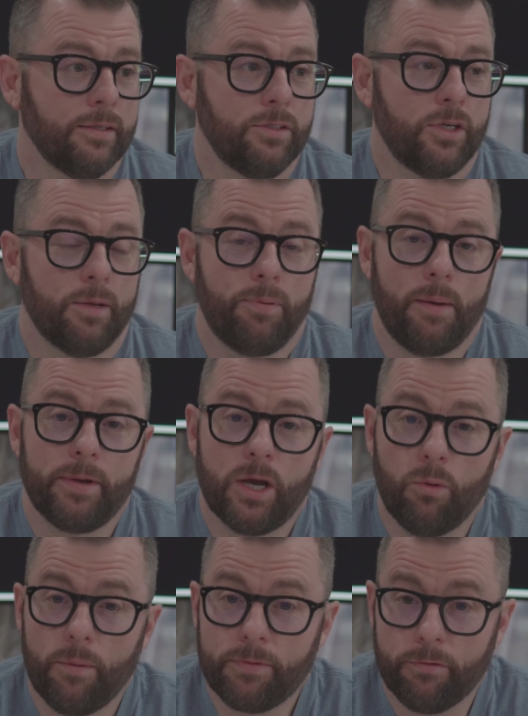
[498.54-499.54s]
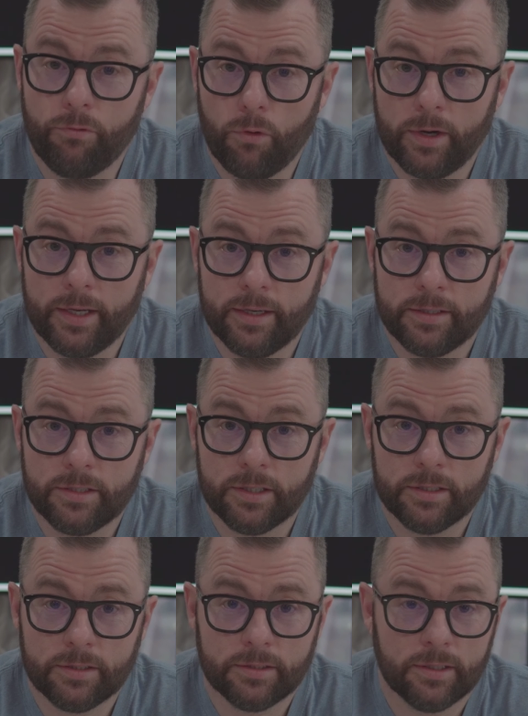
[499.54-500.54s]
You could probably go up to 40
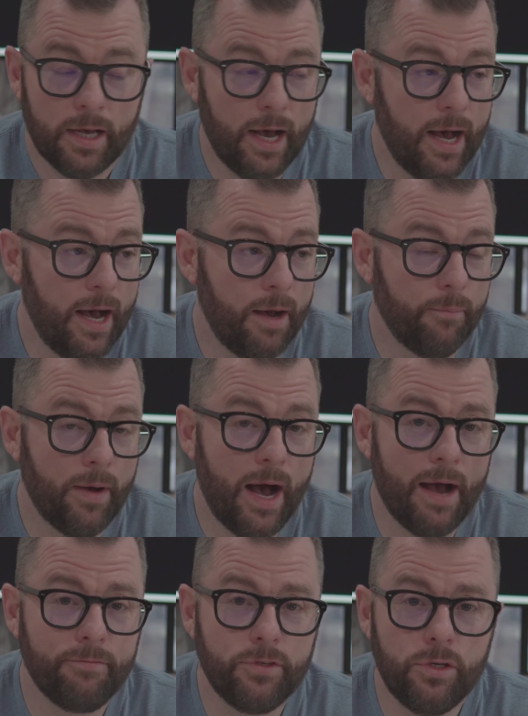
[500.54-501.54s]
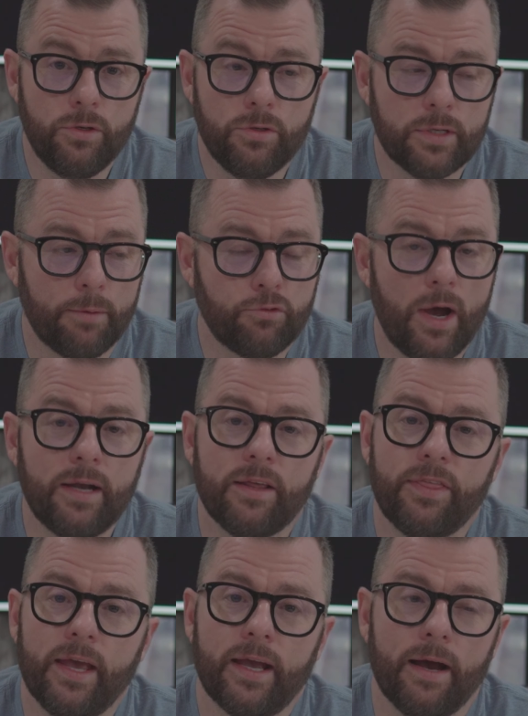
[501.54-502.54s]
inches. I'm trying to
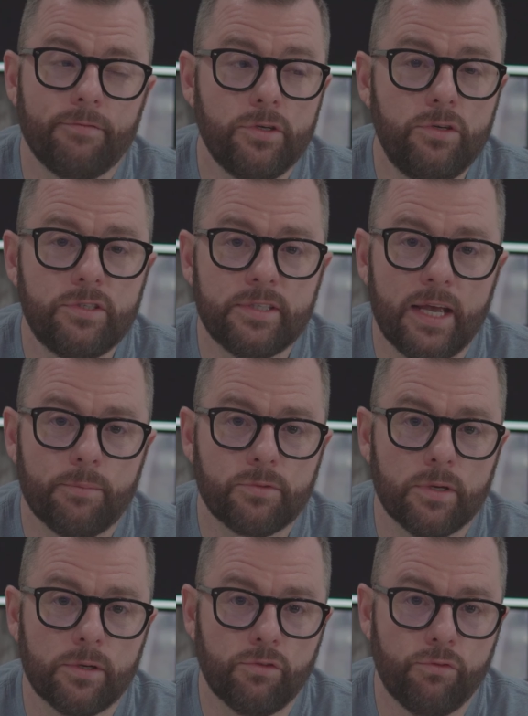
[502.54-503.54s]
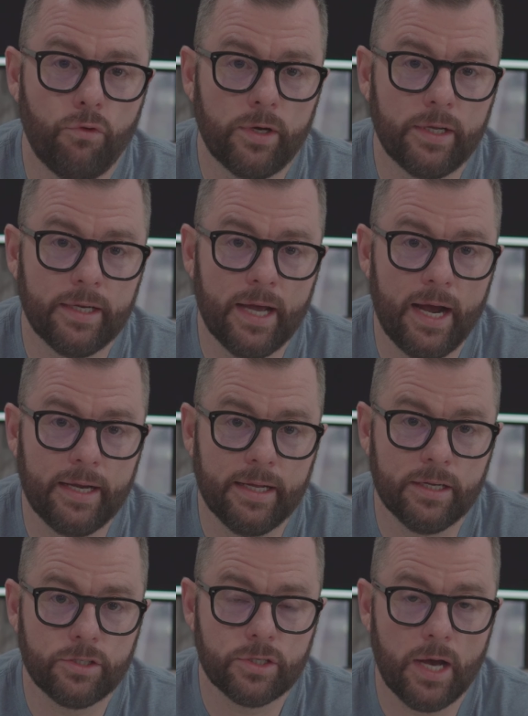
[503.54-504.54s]
think, I've used Samsung's
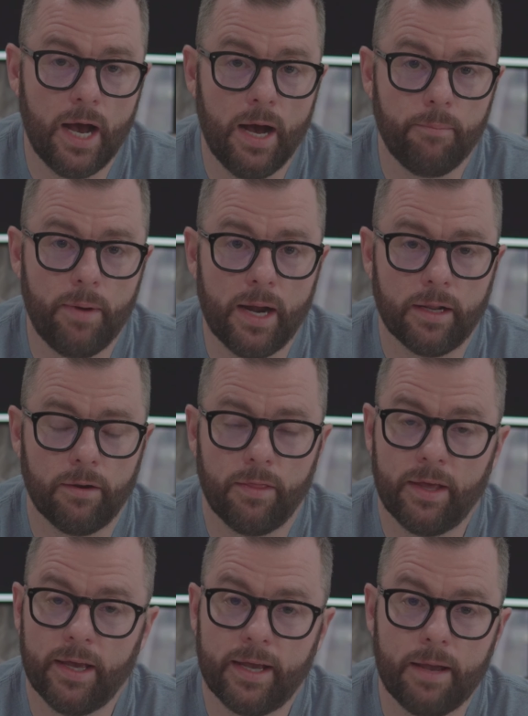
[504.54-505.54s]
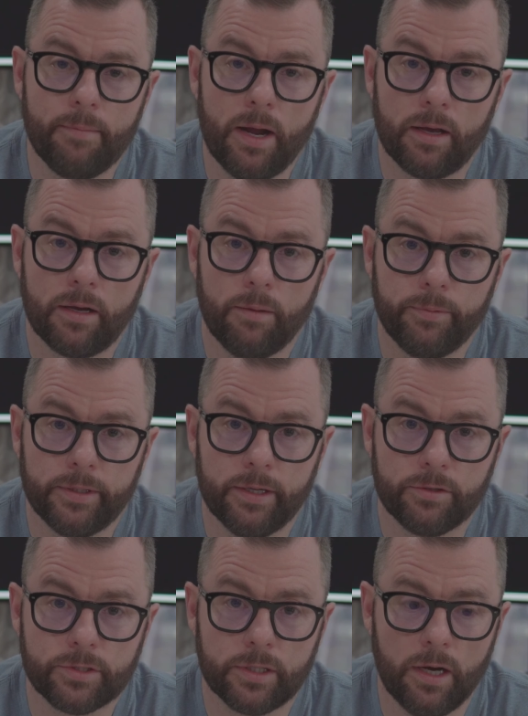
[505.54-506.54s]
49-inch monitor. I think it came out a couple
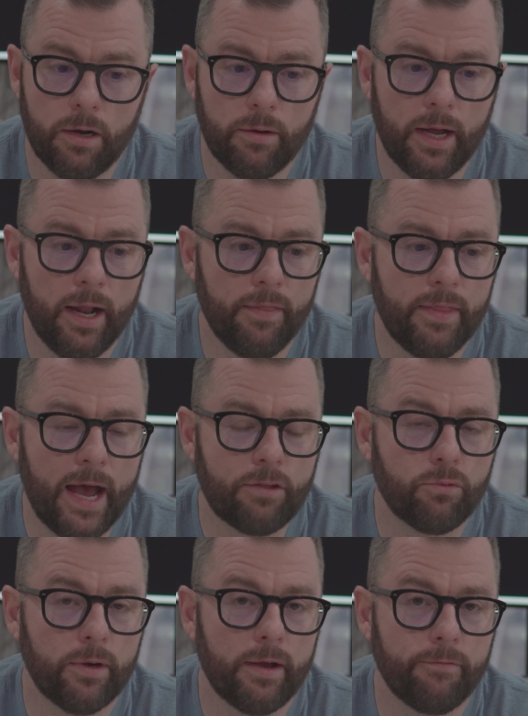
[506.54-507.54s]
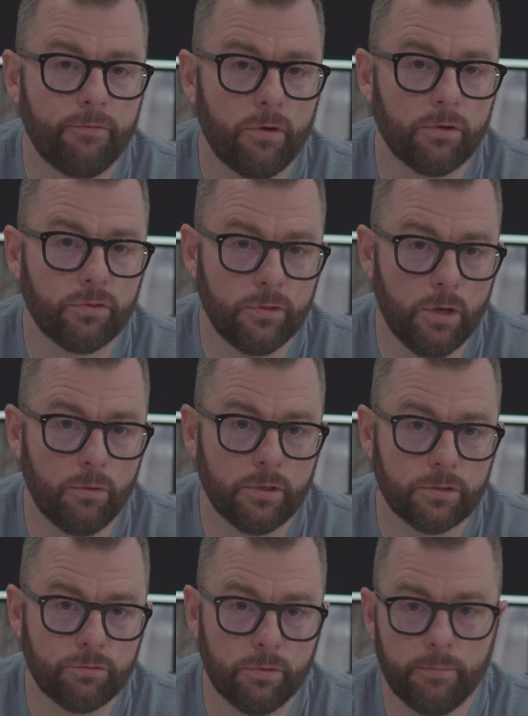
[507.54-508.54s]
years ago. And that's when I first
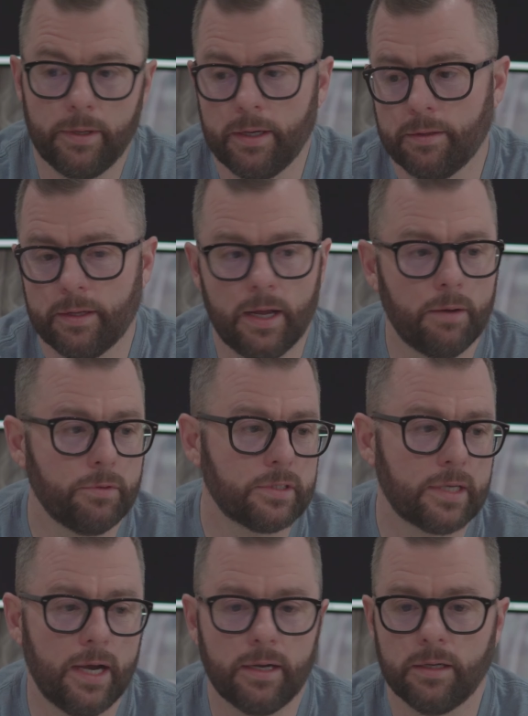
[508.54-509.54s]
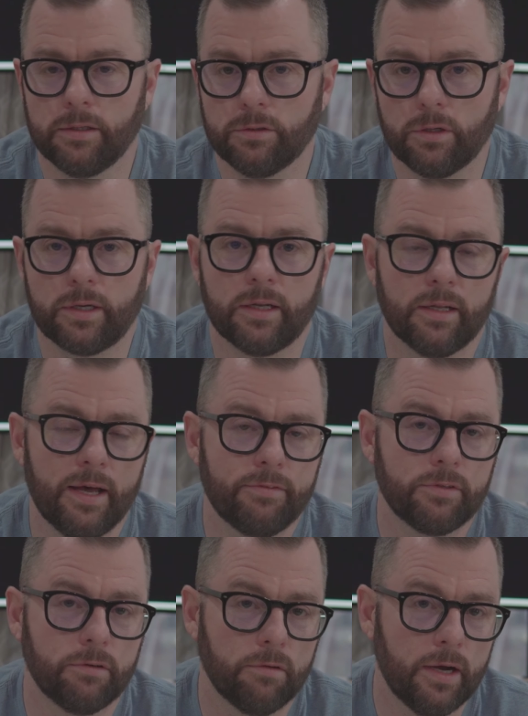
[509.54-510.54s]
noticed for me that I was kind of looking
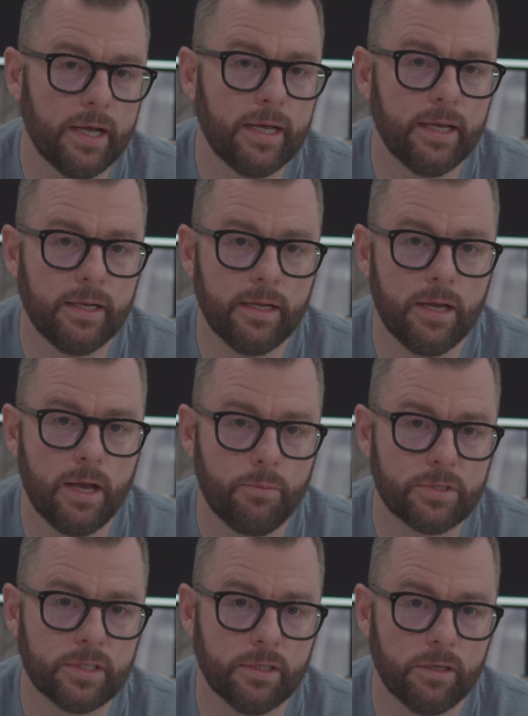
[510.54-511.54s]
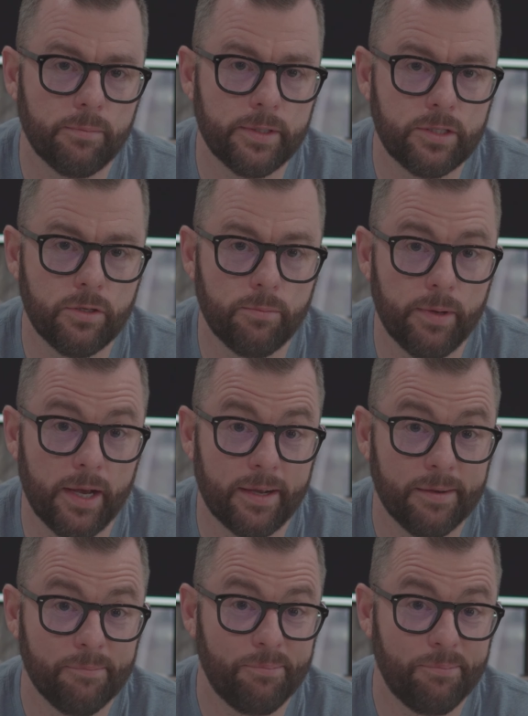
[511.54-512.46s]
left to right and it was a little bit too big.